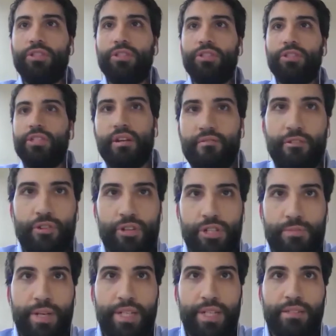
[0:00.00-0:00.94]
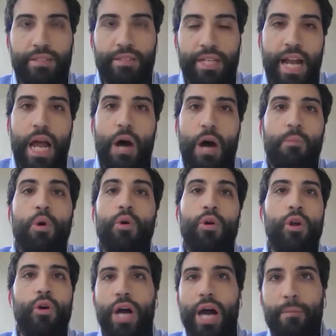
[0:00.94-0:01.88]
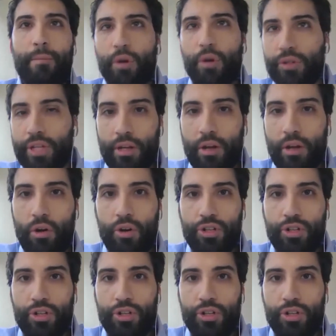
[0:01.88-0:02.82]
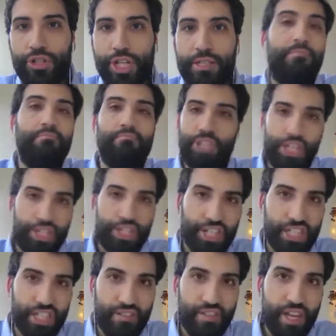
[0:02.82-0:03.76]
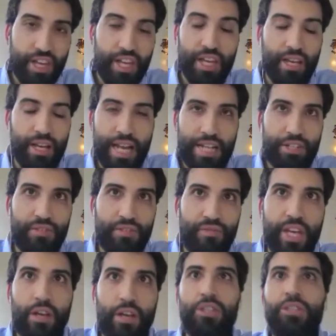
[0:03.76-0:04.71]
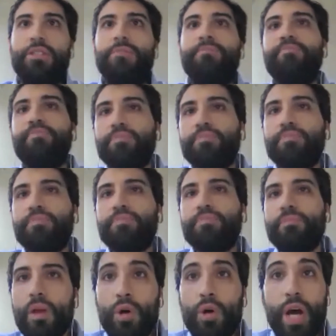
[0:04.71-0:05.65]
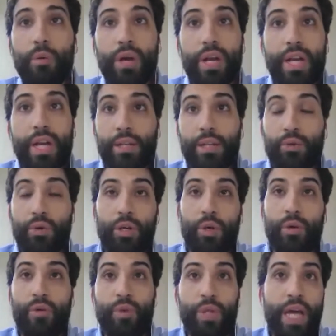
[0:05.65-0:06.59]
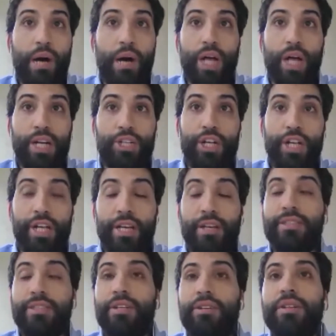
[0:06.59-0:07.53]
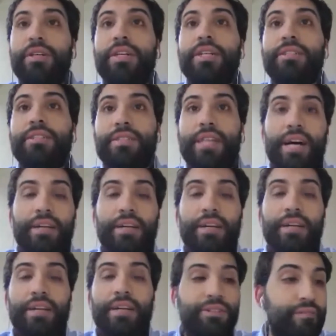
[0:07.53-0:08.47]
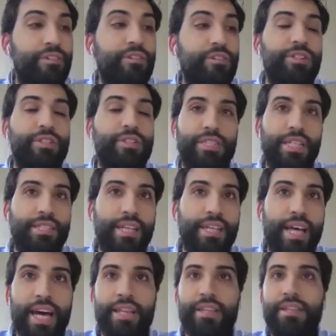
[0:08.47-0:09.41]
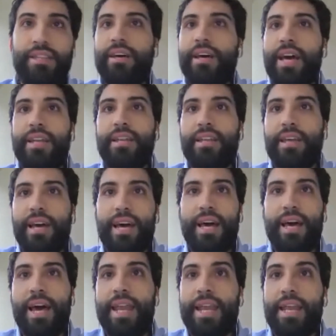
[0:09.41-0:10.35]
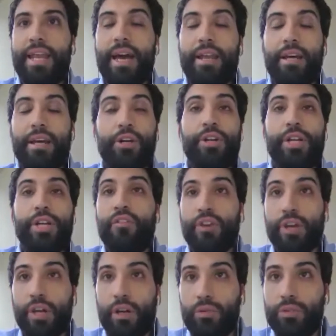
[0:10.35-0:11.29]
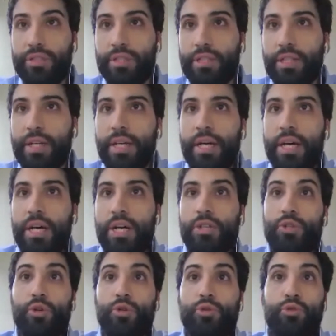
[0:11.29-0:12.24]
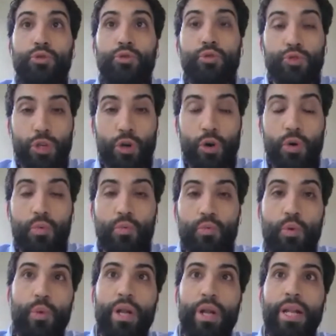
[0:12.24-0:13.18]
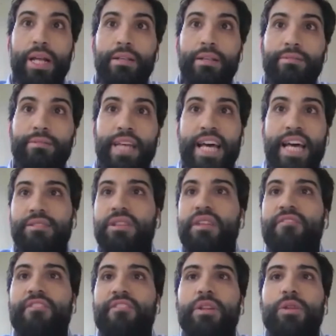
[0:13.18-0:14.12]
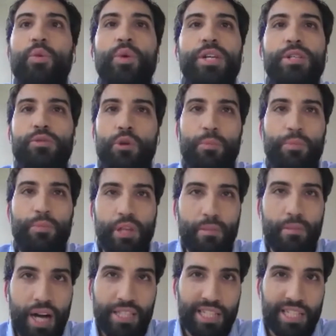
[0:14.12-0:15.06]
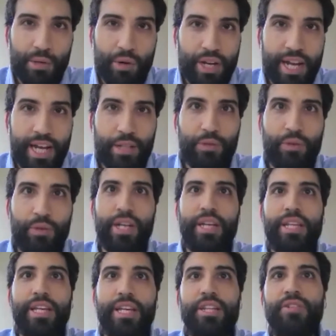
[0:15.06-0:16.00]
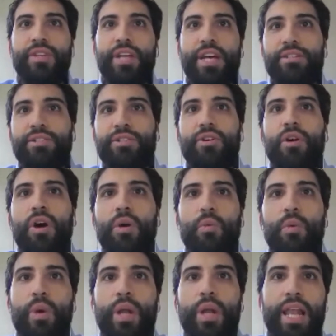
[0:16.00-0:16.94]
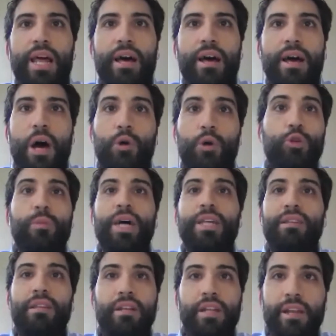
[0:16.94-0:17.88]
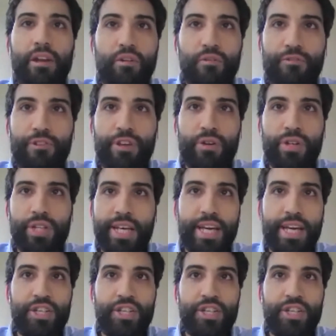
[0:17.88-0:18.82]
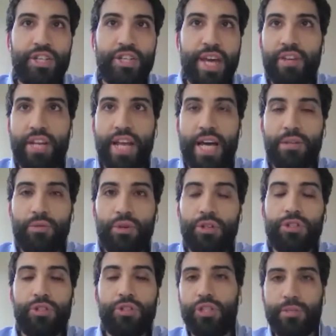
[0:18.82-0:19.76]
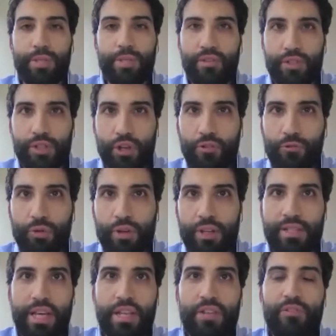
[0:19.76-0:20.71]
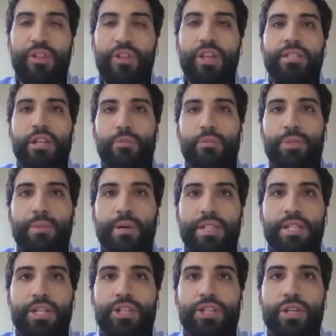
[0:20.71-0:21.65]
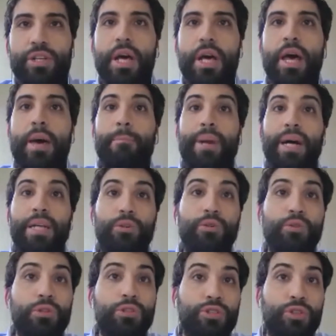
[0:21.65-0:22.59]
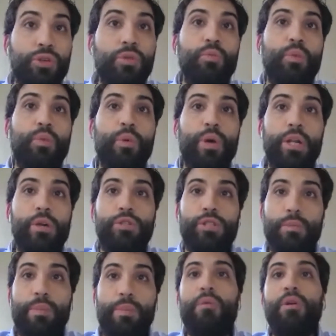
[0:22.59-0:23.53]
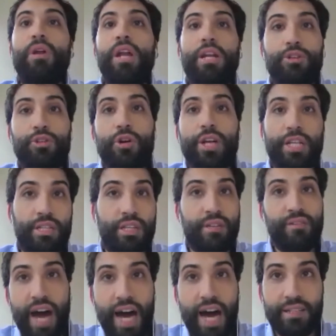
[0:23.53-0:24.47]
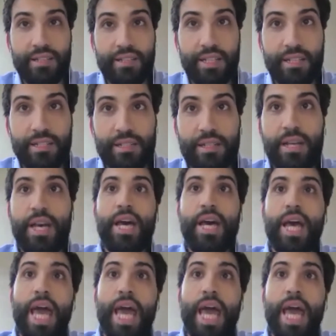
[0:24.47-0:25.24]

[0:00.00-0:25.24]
the costly reinforcement and allow more low carbon technologies, such as electric vehicles, on our network without actually, start reinforce, as I said, and incurring overloads. So to do so, we will test different ways to optimize our network at the end of the day. So we will automatically reconfigure the HV and LV network, so it's a bit of a software side of things and optimization, but also we will use power electronic devices